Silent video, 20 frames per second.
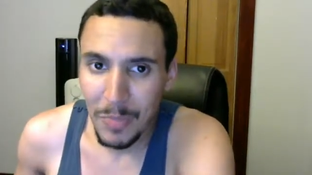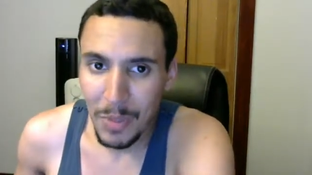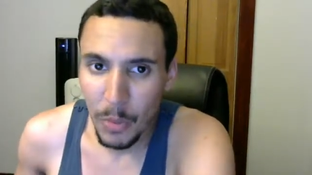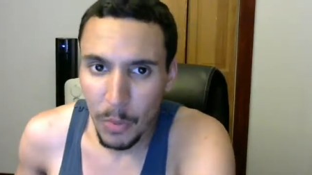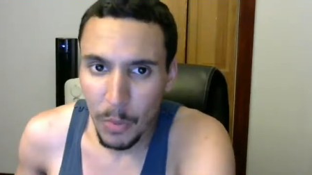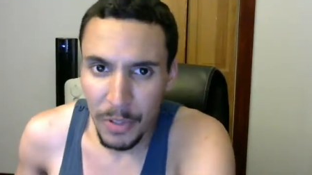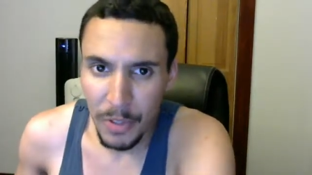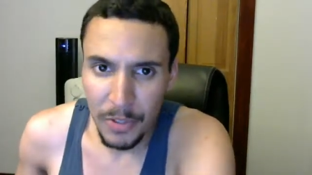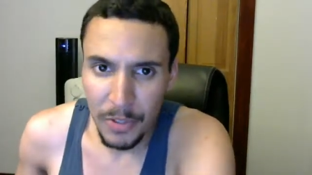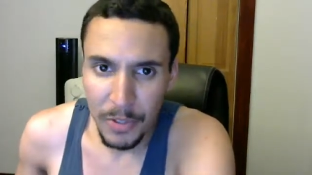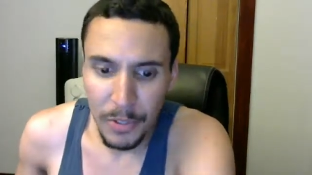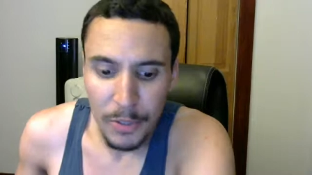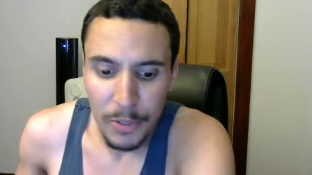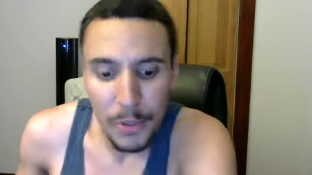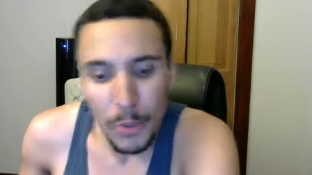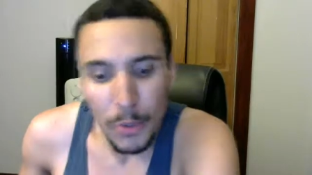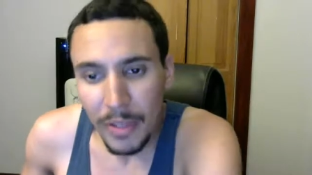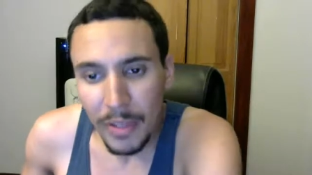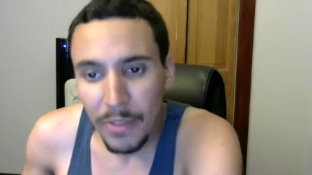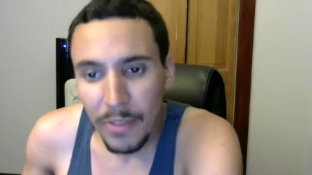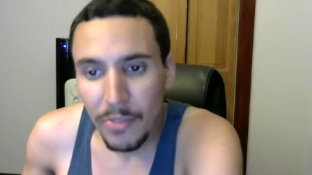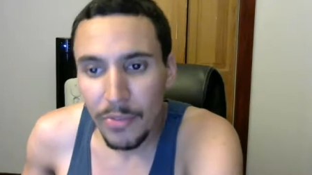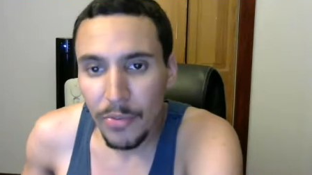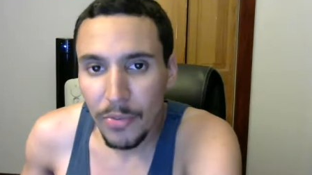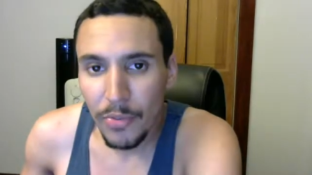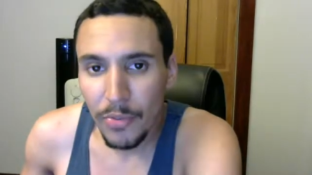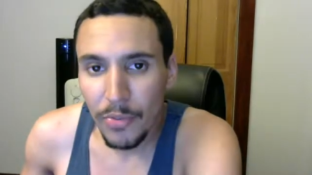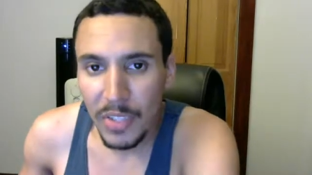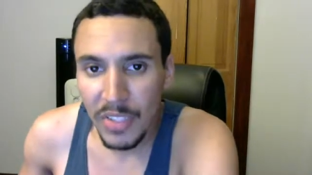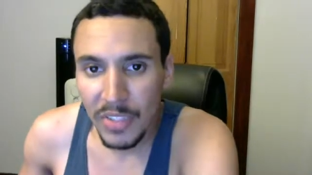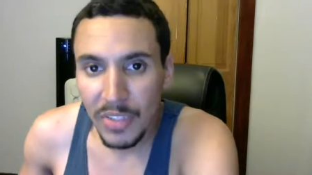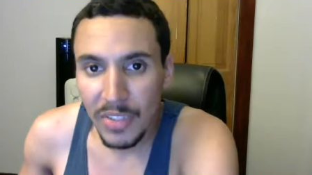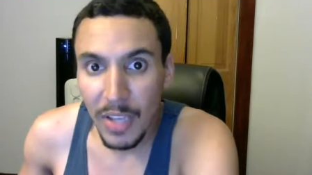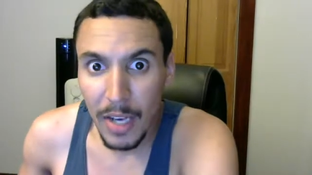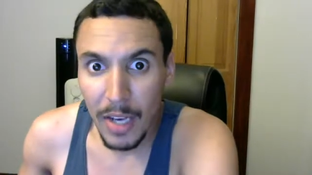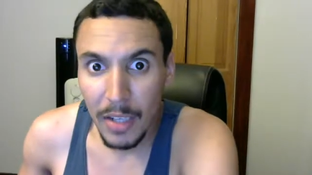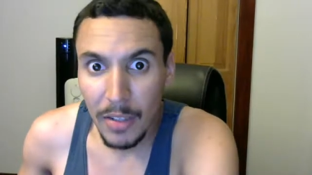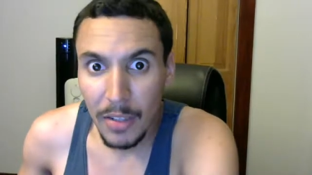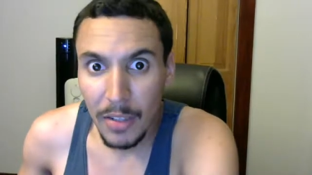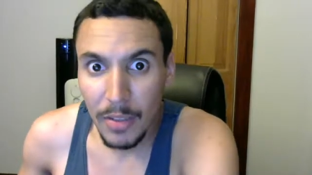Whether you're doing
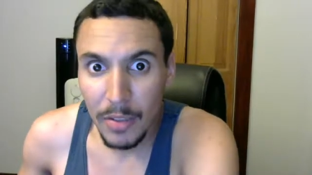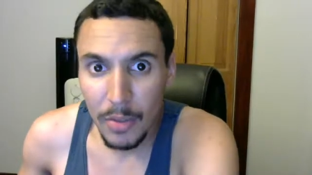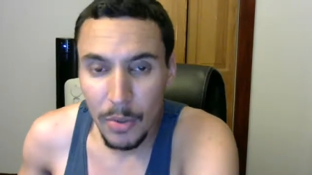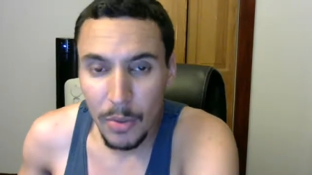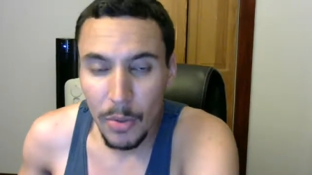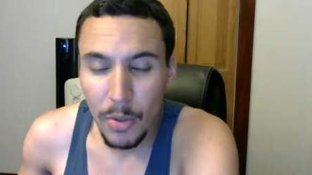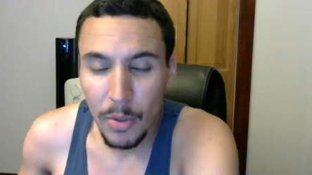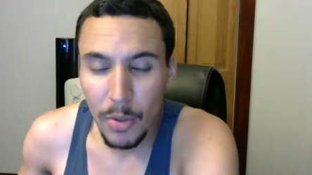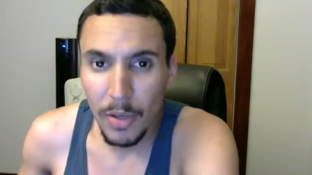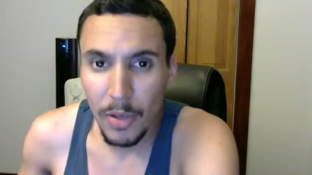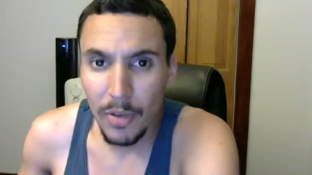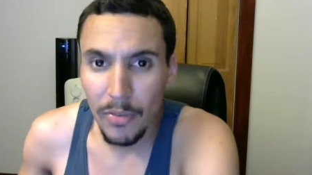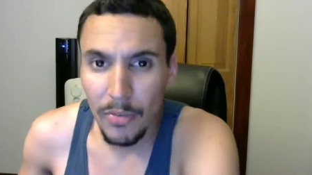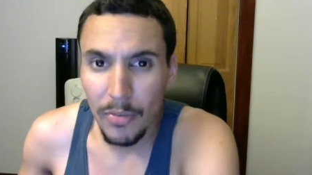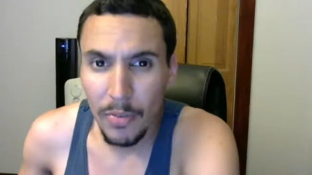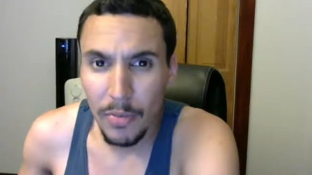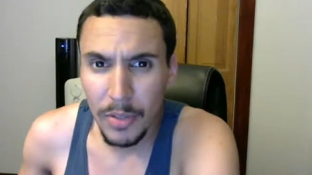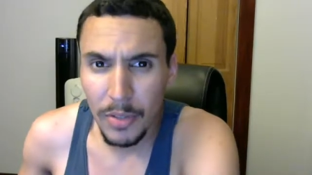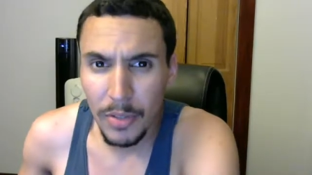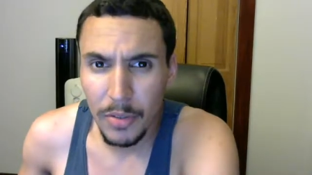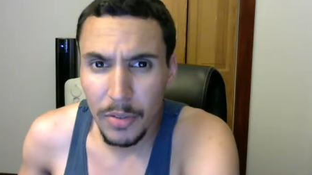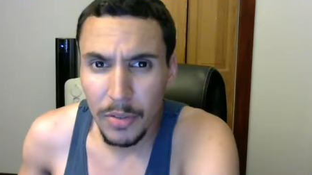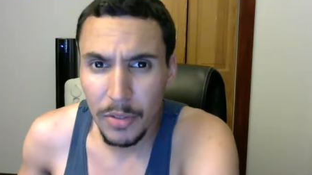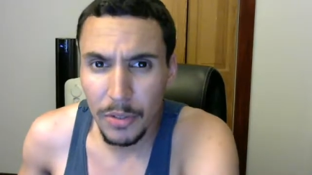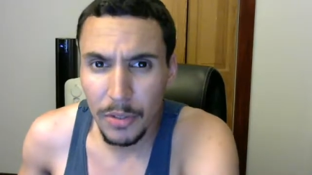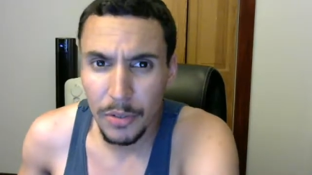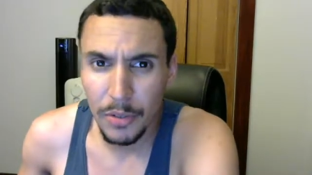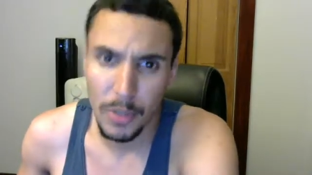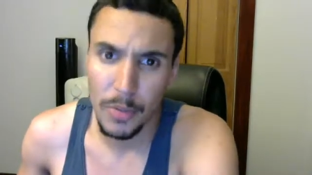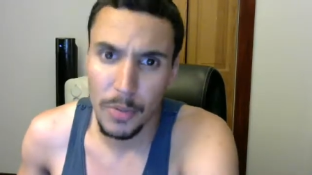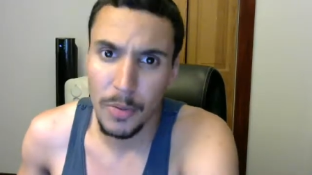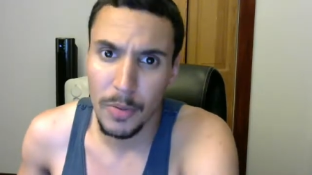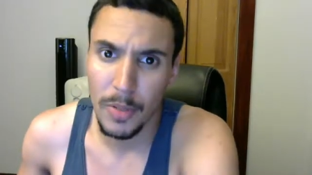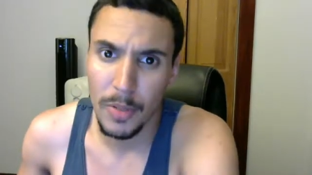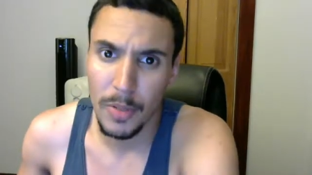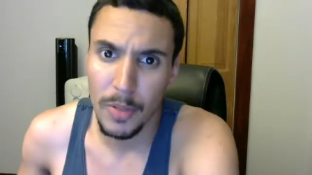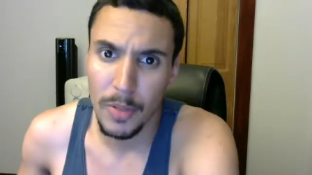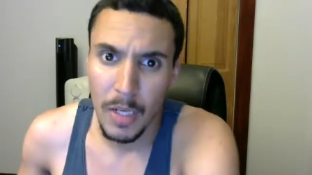freestyle or a frontal stroke,